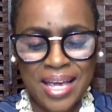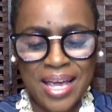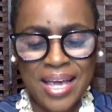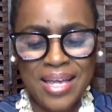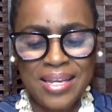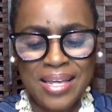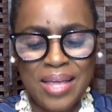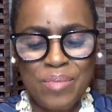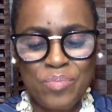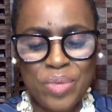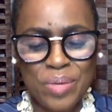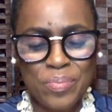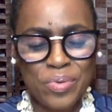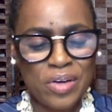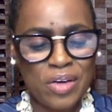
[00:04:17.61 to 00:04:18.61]
and a
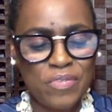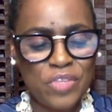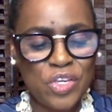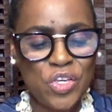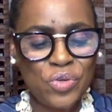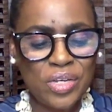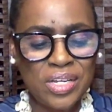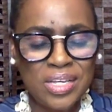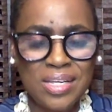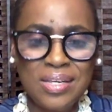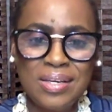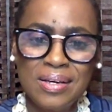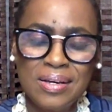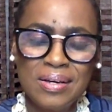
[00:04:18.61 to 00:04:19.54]
member of the Unity